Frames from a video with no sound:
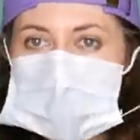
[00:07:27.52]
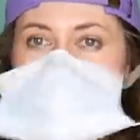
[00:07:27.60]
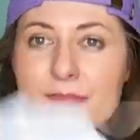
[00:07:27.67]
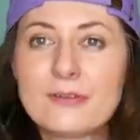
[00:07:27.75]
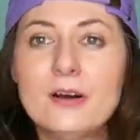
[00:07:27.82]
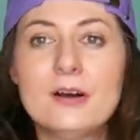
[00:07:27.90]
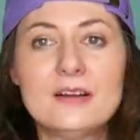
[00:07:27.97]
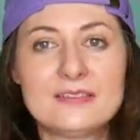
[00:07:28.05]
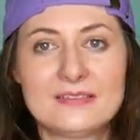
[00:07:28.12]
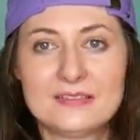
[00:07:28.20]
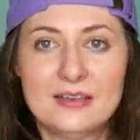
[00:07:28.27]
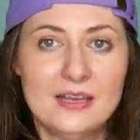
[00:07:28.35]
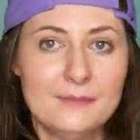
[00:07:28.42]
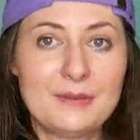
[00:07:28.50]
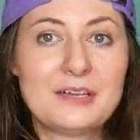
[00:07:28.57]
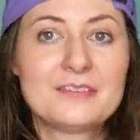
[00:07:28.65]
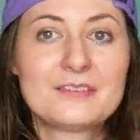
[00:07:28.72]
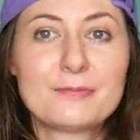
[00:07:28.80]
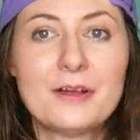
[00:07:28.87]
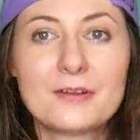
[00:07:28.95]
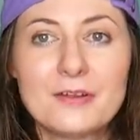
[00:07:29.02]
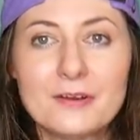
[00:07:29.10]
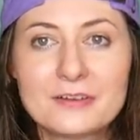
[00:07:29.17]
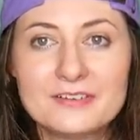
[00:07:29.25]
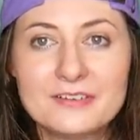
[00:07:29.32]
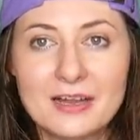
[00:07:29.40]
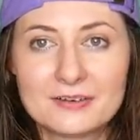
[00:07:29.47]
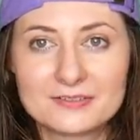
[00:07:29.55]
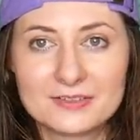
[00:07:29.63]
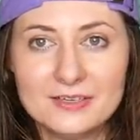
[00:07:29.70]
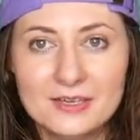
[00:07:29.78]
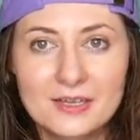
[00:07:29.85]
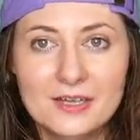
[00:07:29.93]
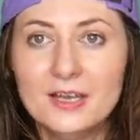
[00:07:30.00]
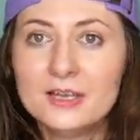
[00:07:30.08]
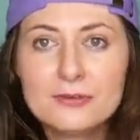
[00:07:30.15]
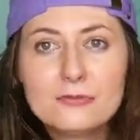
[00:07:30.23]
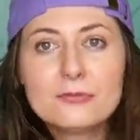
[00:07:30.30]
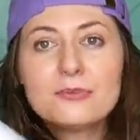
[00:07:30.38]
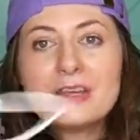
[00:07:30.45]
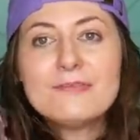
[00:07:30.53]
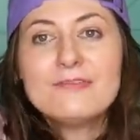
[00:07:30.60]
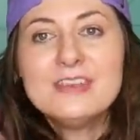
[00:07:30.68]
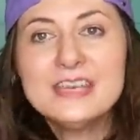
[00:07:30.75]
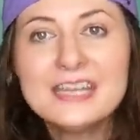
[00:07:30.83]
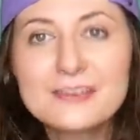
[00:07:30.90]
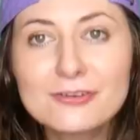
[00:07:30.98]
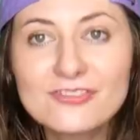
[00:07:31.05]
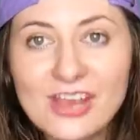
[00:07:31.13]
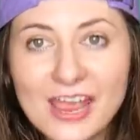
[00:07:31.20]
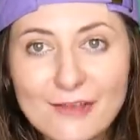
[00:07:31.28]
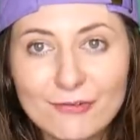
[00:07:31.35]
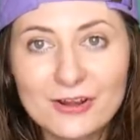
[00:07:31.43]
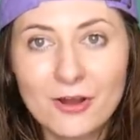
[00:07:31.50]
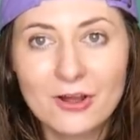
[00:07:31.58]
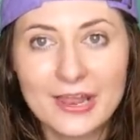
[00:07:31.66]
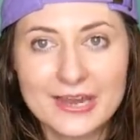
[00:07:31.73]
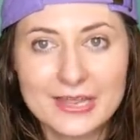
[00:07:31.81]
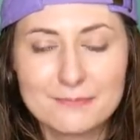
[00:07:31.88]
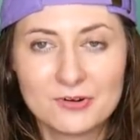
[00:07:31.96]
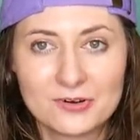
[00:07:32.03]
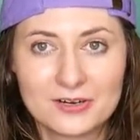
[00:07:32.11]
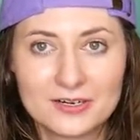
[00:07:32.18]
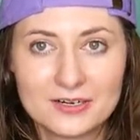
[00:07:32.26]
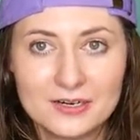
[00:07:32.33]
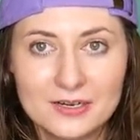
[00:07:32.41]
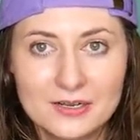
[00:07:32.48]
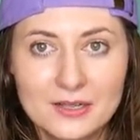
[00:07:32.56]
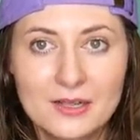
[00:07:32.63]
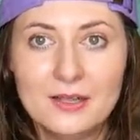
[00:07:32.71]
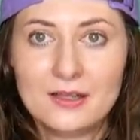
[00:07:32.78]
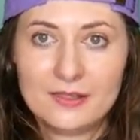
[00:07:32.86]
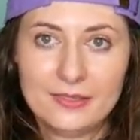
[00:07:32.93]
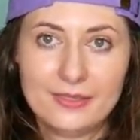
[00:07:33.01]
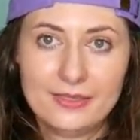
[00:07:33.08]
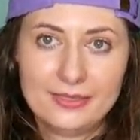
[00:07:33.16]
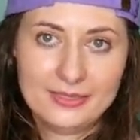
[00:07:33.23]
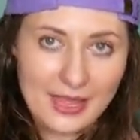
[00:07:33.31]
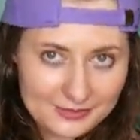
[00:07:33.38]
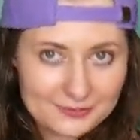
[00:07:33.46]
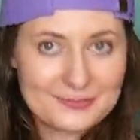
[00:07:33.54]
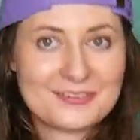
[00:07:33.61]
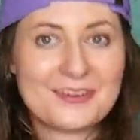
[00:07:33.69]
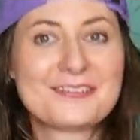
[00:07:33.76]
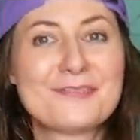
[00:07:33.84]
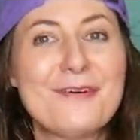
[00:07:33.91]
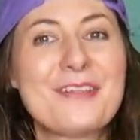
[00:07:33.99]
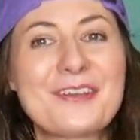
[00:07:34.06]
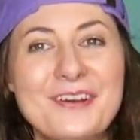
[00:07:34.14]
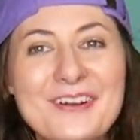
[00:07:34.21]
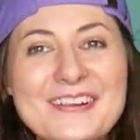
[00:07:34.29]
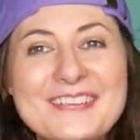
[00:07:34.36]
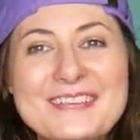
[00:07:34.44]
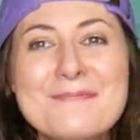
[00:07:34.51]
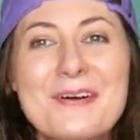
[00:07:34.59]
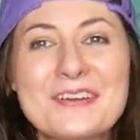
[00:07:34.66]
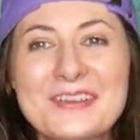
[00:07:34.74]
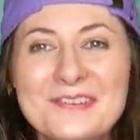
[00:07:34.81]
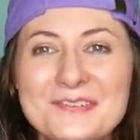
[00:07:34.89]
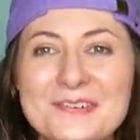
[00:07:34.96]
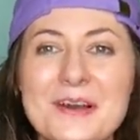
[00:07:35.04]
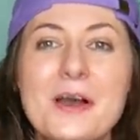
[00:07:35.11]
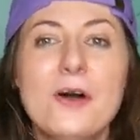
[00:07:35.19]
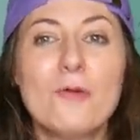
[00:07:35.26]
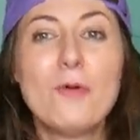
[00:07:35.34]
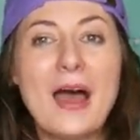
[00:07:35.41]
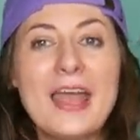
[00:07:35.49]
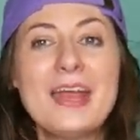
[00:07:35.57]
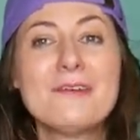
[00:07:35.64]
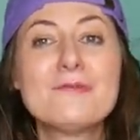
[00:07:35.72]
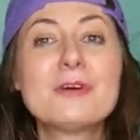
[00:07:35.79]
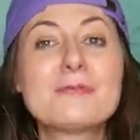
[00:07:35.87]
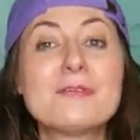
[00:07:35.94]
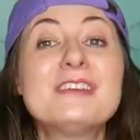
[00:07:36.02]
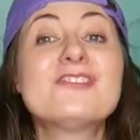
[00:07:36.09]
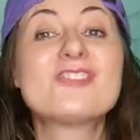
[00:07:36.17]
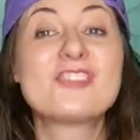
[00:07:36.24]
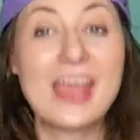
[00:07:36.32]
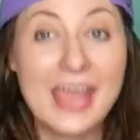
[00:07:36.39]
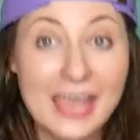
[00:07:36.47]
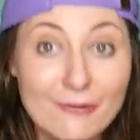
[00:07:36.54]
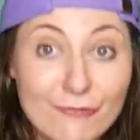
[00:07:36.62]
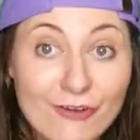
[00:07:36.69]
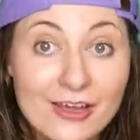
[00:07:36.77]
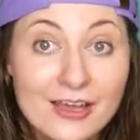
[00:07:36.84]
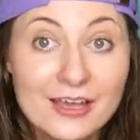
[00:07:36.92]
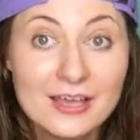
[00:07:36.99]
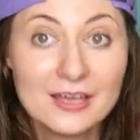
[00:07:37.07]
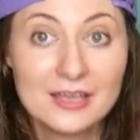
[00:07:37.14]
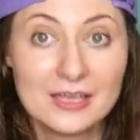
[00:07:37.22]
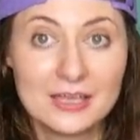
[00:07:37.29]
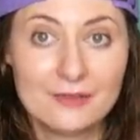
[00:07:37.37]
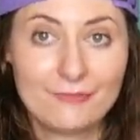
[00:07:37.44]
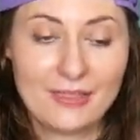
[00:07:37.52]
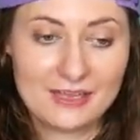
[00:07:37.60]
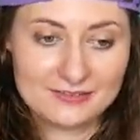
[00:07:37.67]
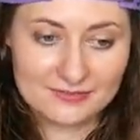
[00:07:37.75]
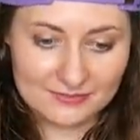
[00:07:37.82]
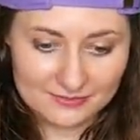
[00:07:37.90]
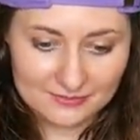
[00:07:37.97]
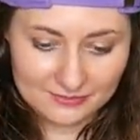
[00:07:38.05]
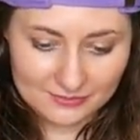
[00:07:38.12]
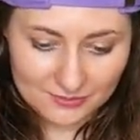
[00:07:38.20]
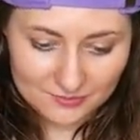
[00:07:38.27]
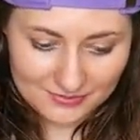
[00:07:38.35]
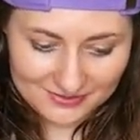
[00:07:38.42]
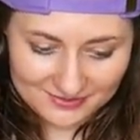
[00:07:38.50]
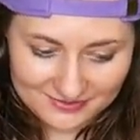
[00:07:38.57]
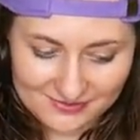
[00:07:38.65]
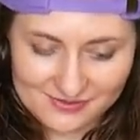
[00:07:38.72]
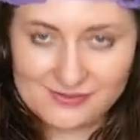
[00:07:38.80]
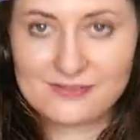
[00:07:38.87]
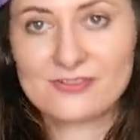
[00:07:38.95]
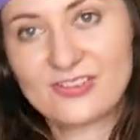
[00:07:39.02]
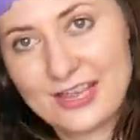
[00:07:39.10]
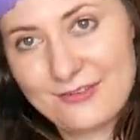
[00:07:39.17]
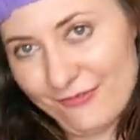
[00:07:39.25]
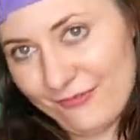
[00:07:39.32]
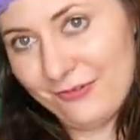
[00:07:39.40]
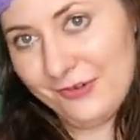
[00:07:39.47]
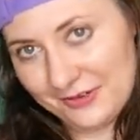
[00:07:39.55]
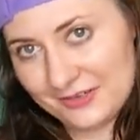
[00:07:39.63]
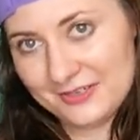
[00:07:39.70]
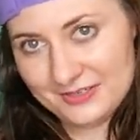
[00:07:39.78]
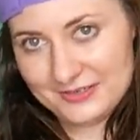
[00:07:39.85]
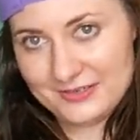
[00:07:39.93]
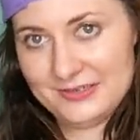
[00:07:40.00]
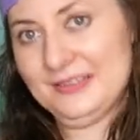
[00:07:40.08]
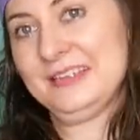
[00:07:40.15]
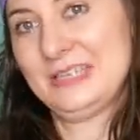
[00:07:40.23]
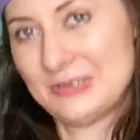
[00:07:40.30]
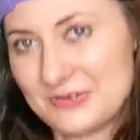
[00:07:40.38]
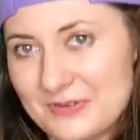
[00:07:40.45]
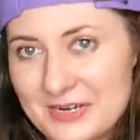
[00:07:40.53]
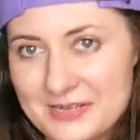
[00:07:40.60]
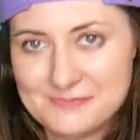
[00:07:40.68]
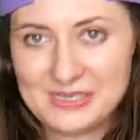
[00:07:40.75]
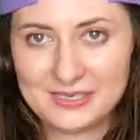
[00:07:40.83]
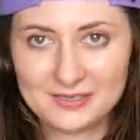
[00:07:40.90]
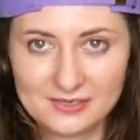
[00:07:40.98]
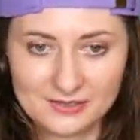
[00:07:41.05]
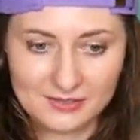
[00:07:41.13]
And of course, because we're on a lockdown, you don't even need to shave at all anymore. That goes also for the girls among you. Why would we shave if there's no one to shave for? You know what I mean.